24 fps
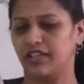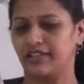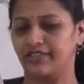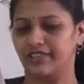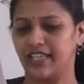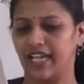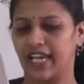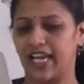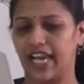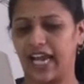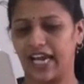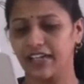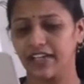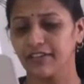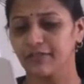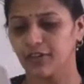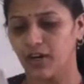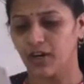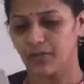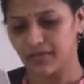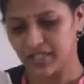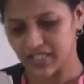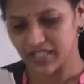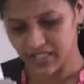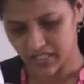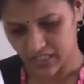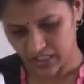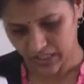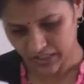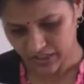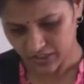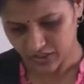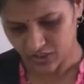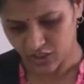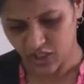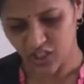The light from the
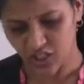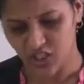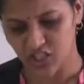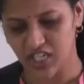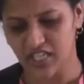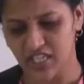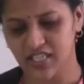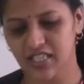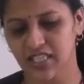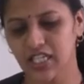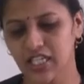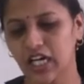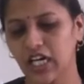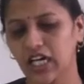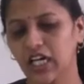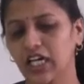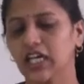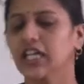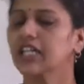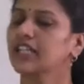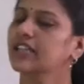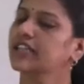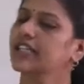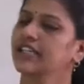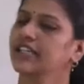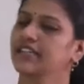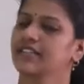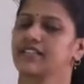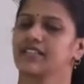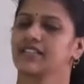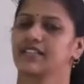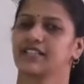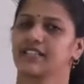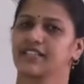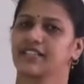sun reaches the earth is?